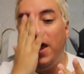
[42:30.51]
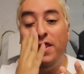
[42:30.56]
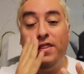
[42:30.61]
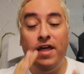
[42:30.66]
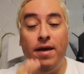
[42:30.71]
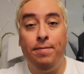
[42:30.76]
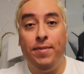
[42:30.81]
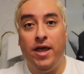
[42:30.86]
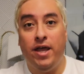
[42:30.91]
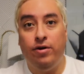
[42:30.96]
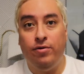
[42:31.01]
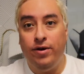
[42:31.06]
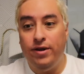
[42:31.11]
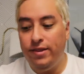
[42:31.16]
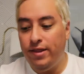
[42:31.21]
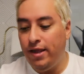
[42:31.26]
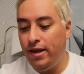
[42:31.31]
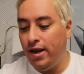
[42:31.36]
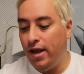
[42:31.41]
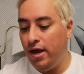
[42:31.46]
that bakery
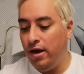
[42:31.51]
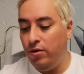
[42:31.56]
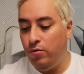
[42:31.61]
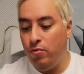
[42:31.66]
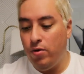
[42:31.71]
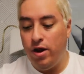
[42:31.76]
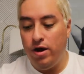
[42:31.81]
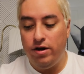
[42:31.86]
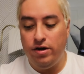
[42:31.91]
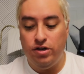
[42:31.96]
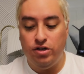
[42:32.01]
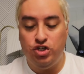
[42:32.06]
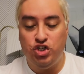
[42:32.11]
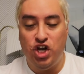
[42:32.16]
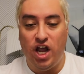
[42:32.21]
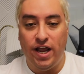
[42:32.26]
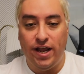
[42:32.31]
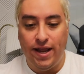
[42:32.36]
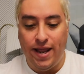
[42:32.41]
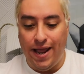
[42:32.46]
that I wanted to
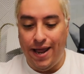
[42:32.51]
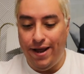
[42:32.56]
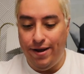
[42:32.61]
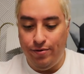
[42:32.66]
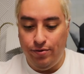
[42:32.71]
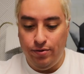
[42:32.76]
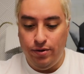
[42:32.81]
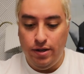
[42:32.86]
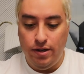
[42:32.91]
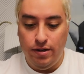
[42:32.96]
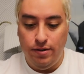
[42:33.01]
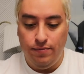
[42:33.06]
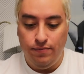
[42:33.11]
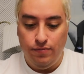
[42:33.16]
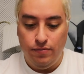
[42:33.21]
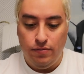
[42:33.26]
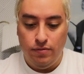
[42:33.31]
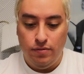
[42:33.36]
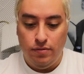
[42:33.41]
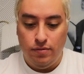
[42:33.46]
check out
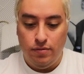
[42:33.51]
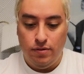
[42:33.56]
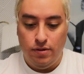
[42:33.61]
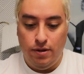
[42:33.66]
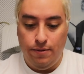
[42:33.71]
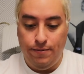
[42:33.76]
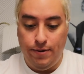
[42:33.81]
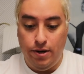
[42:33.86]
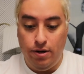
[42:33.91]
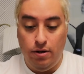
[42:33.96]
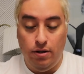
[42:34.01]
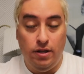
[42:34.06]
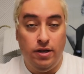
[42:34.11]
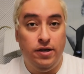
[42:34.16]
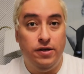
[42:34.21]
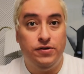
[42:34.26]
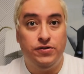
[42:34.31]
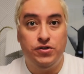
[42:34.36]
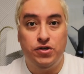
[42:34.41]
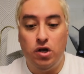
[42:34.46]

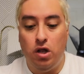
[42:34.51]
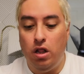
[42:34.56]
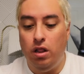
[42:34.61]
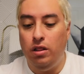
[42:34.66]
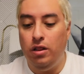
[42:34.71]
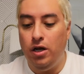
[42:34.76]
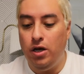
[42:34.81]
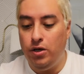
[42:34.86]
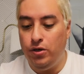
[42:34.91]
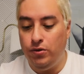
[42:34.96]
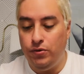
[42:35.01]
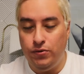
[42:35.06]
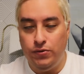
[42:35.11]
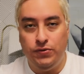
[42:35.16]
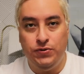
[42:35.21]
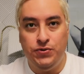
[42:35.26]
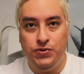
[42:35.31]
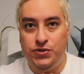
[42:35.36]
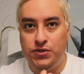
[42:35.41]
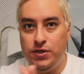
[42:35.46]
apparently is
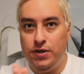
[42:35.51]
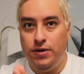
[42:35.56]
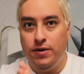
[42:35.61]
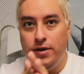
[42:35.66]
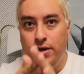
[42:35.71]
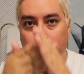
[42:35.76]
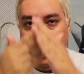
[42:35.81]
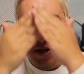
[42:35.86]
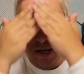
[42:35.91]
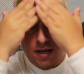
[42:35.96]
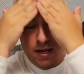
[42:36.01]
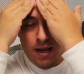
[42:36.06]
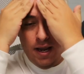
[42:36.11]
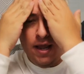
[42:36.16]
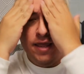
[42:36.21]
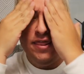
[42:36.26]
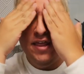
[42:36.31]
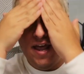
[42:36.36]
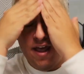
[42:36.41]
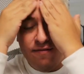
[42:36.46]
closed
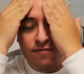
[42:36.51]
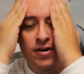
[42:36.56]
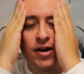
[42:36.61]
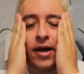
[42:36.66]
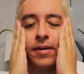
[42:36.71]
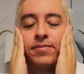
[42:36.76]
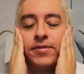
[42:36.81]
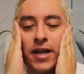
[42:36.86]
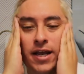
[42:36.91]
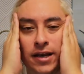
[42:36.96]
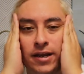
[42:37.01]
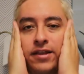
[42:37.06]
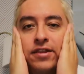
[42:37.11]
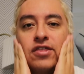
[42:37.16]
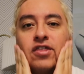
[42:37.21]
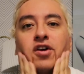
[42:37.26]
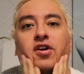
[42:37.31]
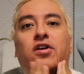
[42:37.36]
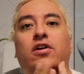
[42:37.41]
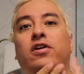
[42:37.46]
and they haven't
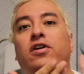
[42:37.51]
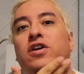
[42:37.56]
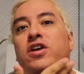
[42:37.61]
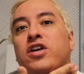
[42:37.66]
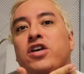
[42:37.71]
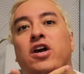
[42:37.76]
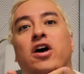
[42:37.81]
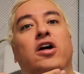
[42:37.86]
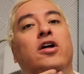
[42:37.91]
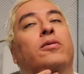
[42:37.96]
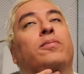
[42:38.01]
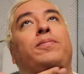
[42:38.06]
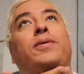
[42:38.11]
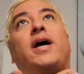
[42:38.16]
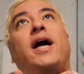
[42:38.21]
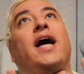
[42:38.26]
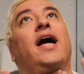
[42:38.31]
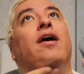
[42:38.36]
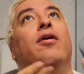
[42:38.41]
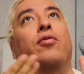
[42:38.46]
updated their Yelp
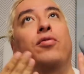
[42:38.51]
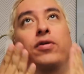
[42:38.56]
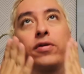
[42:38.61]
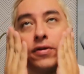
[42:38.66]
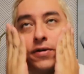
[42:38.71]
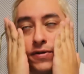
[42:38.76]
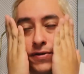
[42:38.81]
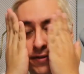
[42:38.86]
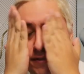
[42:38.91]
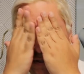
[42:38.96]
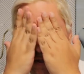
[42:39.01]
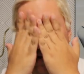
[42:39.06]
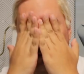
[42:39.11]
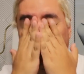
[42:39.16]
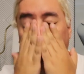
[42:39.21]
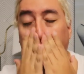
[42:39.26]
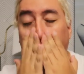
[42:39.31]
hours.